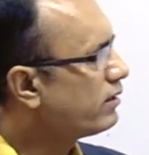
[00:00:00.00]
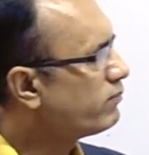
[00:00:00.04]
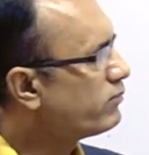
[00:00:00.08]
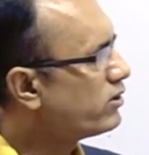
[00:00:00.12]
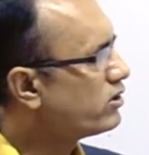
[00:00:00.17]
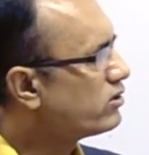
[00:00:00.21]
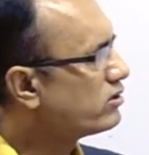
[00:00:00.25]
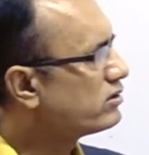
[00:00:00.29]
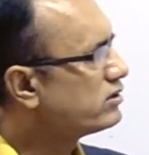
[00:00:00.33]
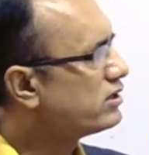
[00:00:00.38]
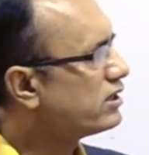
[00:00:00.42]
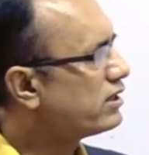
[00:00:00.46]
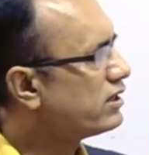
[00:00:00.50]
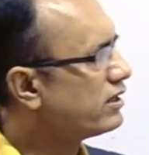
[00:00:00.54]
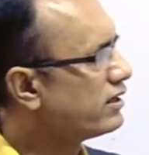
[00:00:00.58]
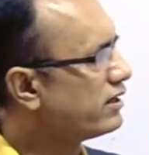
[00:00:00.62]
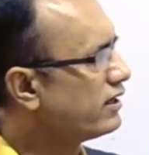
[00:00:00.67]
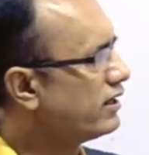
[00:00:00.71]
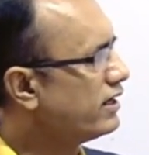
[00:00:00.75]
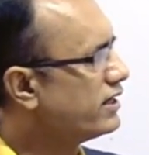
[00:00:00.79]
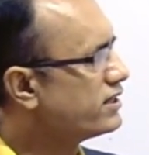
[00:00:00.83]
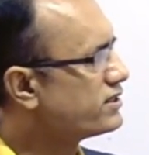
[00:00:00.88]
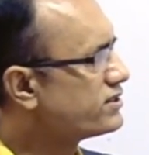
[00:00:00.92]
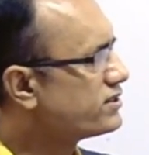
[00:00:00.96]
about the
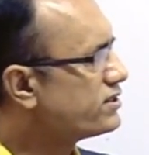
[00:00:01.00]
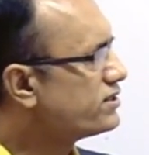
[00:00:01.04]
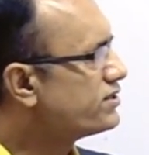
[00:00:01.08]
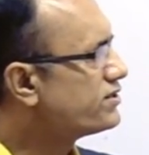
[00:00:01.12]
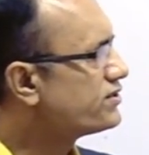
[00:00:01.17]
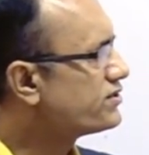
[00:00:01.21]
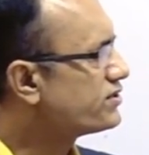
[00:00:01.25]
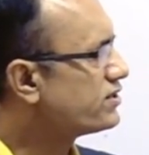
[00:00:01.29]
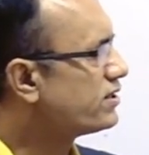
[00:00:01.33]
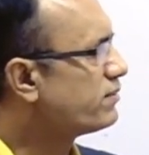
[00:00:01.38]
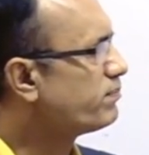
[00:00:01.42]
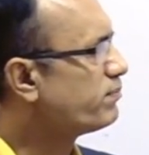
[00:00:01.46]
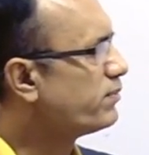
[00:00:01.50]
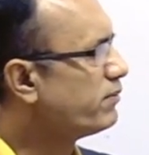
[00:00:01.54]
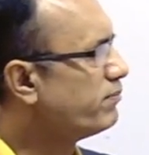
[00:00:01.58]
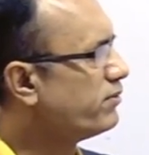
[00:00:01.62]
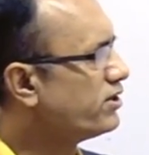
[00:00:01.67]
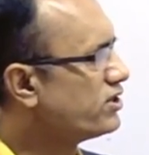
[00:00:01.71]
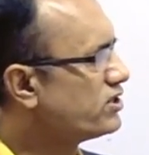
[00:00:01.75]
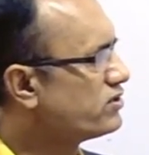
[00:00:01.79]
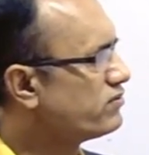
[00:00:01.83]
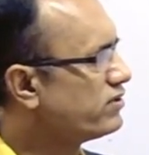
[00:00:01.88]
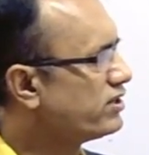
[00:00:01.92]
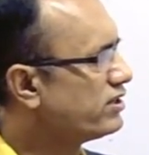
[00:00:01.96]
relationship
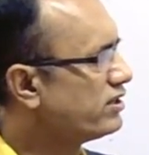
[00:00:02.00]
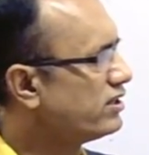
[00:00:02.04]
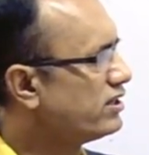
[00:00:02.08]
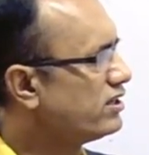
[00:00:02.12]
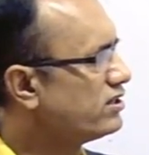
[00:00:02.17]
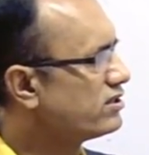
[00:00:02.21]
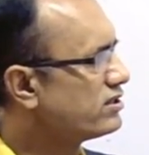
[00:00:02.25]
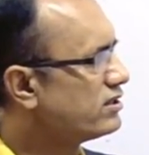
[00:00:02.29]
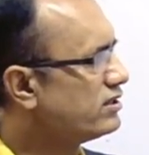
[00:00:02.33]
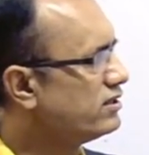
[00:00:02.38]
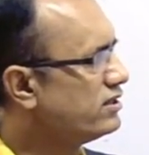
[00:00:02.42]
between these